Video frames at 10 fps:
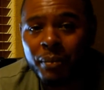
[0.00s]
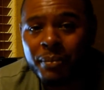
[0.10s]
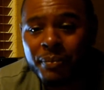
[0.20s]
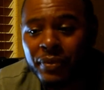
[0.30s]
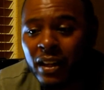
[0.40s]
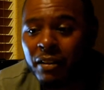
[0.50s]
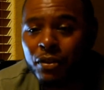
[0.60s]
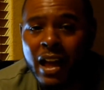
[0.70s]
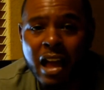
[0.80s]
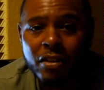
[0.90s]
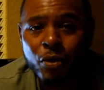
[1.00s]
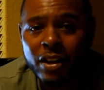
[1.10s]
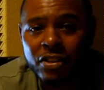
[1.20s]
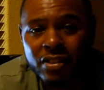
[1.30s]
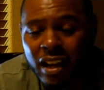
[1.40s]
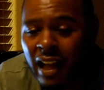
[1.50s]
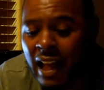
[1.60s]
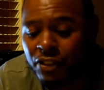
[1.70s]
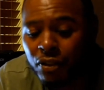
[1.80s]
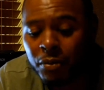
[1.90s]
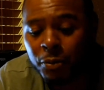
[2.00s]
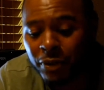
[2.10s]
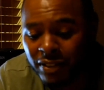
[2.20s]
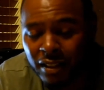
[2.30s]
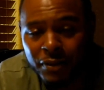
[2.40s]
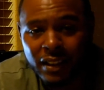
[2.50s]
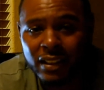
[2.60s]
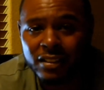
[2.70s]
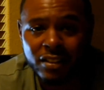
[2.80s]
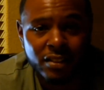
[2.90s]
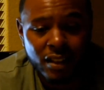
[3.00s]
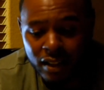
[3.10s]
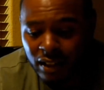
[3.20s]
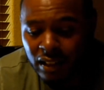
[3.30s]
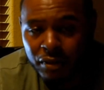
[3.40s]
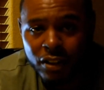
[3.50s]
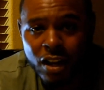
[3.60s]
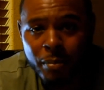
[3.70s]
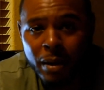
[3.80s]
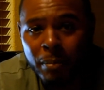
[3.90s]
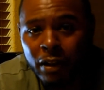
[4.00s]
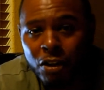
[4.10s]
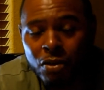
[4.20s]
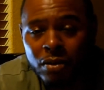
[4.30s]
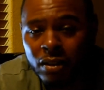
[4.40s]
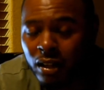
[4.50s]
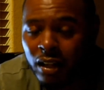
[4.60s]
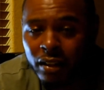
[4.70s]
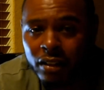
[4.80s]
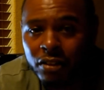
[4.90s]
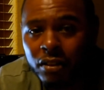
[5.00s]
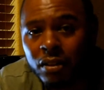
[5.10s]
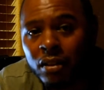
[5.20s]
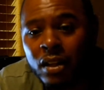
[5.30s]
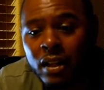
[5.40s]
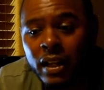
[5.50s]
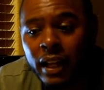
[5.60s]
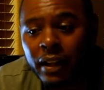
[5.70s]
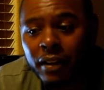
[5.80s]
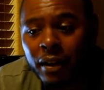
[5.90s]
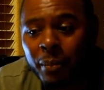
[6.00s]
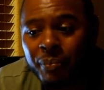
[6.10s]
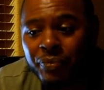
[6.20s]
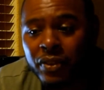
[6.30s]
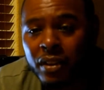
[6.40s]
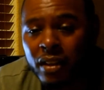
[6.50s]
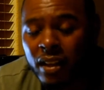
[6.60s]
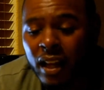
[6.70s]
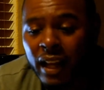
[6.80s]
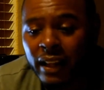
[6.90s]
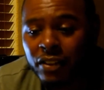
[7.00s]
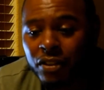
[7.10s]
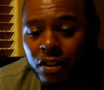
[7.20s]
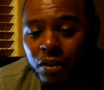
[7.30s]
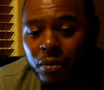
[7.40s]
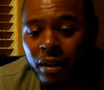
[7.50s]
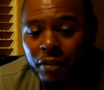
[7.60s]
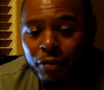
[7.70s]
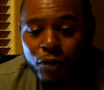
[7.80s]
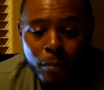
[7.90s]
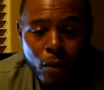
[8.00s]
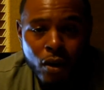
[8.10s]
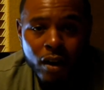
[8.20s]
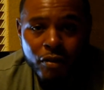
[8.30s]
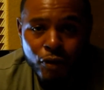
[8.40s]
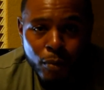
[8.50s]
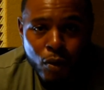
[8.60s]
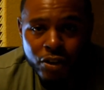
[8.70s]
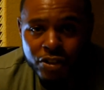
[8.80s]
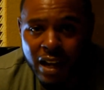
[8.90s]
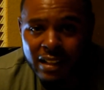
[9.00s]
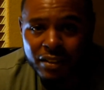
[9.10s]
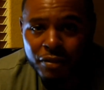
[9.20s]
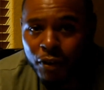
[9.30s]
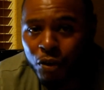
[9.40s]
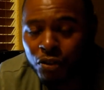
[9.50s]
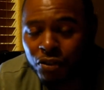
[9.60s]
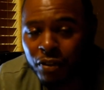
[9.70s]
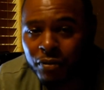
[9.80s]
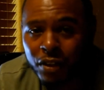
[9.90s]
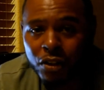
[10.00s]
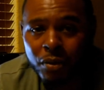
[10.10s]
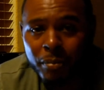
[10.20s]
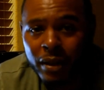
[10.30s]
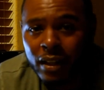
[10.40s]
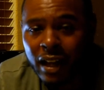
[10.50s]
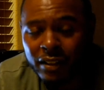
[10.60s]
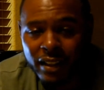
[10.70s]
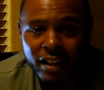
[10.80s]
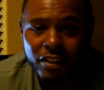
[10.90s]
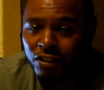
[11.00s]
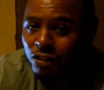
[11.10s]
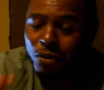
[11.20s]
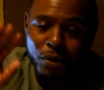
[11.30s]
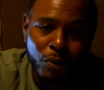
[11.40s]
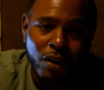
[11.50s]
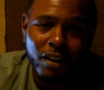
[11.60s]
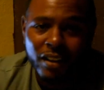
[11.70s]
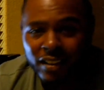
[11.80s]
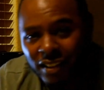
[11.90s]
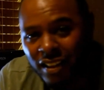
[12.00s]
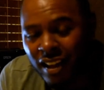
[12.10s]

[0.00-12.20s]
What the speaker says: it. And if you have questions, I'll answer them specifically. Just leave a comment below and I'll get to you. And I guess, you know, if for more shots and photos of, you know, me out there doing work,